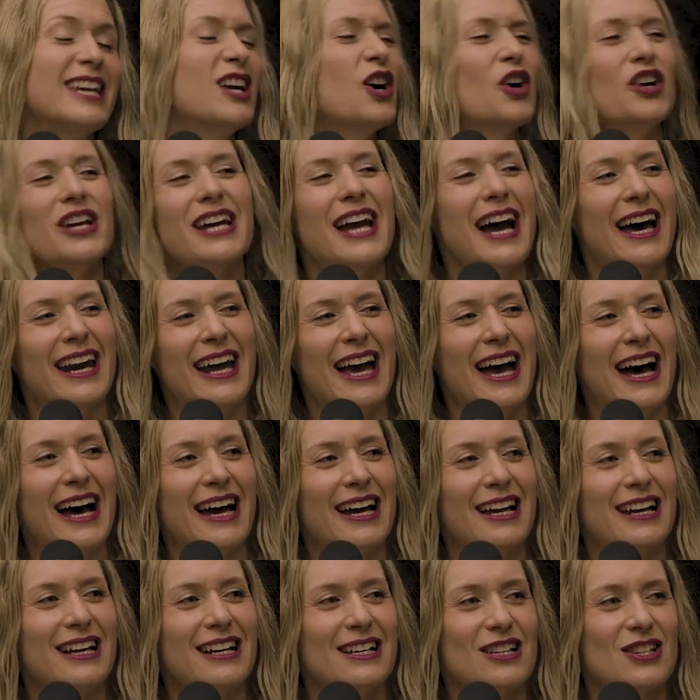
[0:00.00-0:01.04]
He already had a
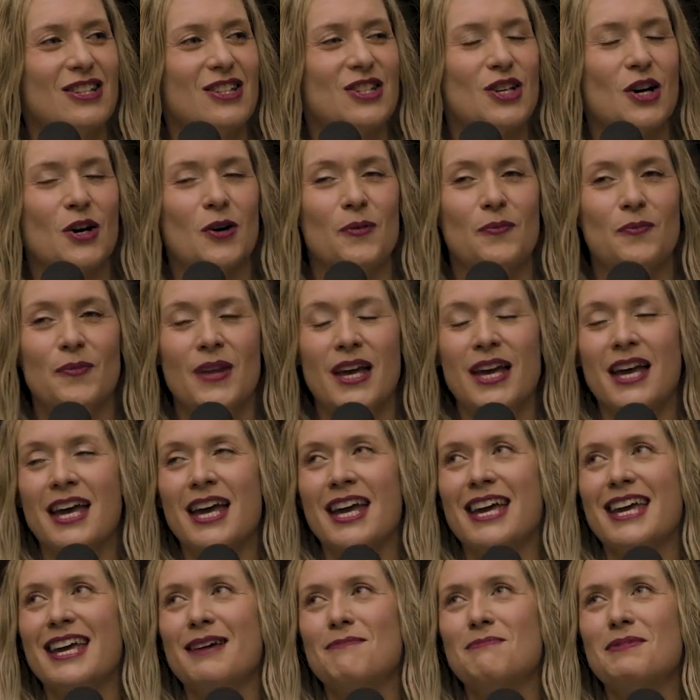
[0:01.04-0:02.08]
hat. Okay. So,
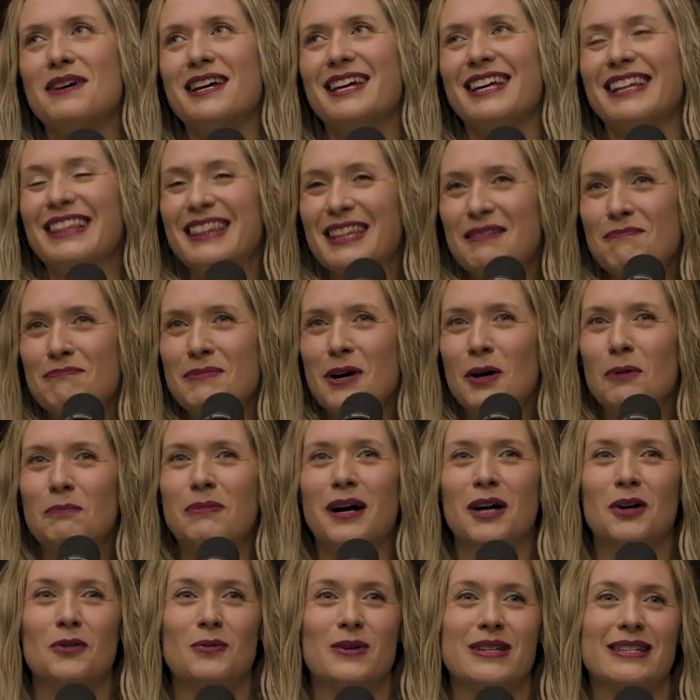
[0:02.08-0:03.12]
but the belt
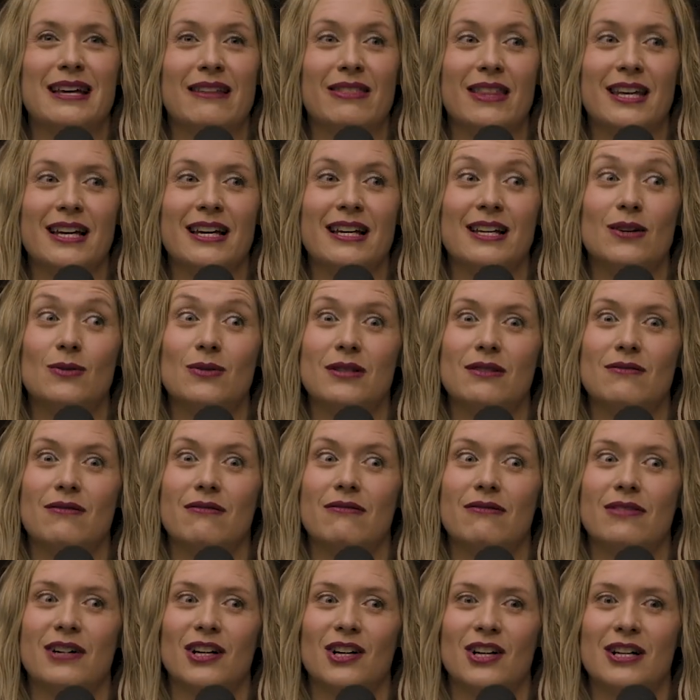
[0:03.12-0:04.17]
buckle was at the end. It was
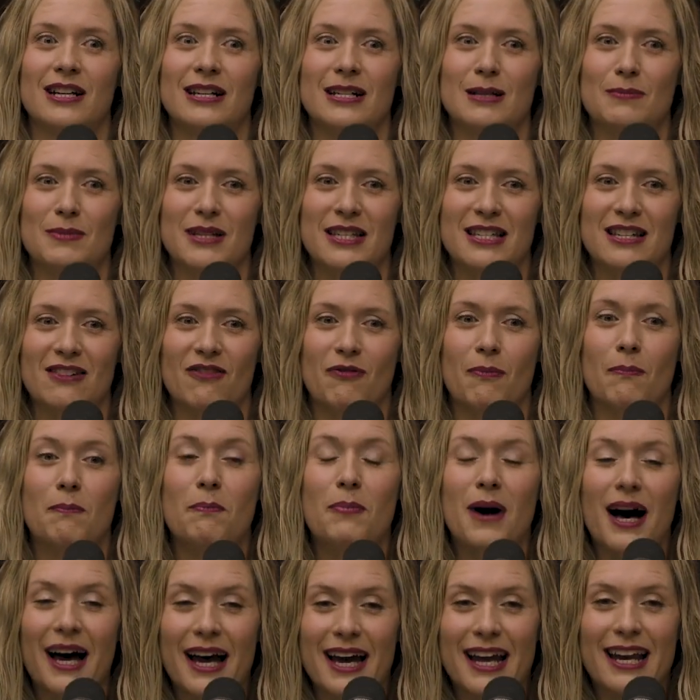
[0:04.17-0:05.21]
very expensive.
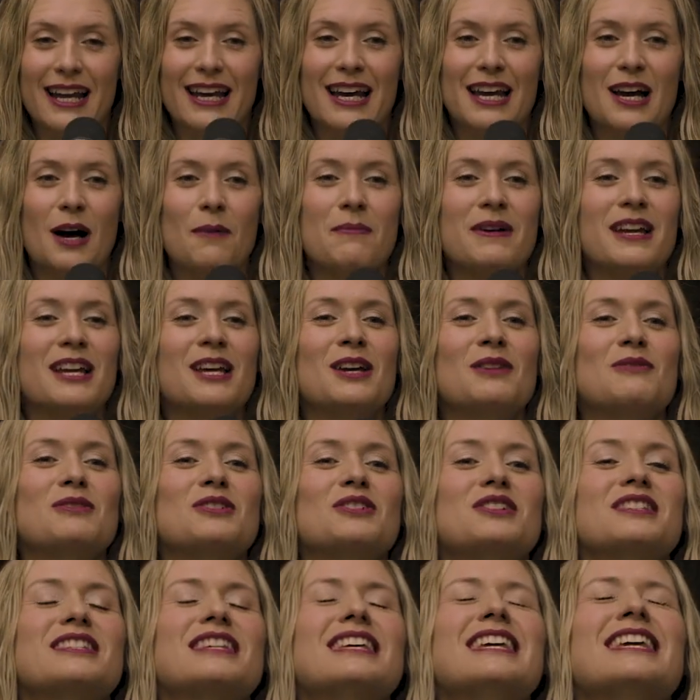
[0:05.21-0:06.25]
But, I mean, he
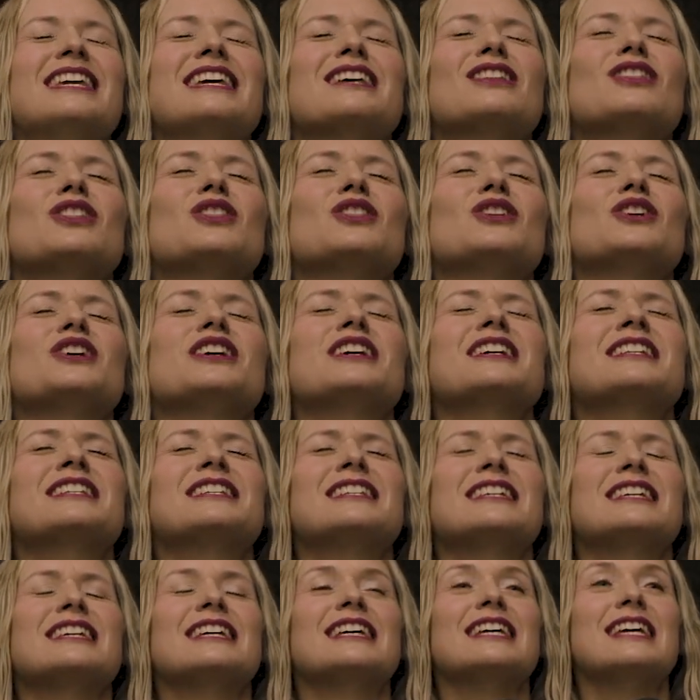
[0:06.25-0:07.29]

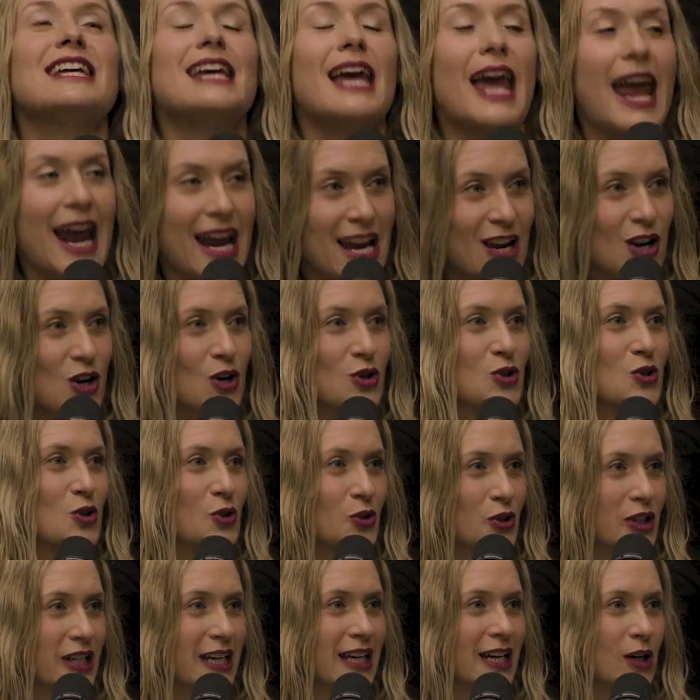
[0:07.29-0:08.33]
looked 8 years
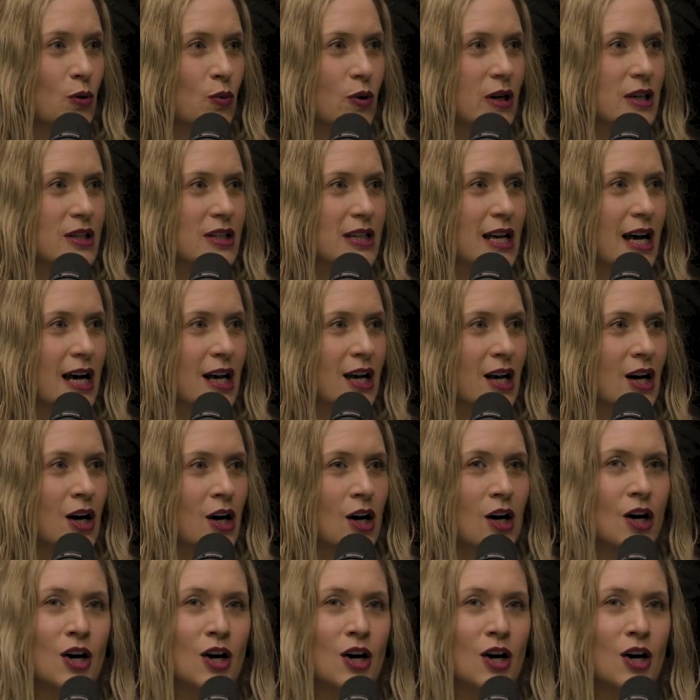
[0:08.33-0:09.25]
old again when he's like,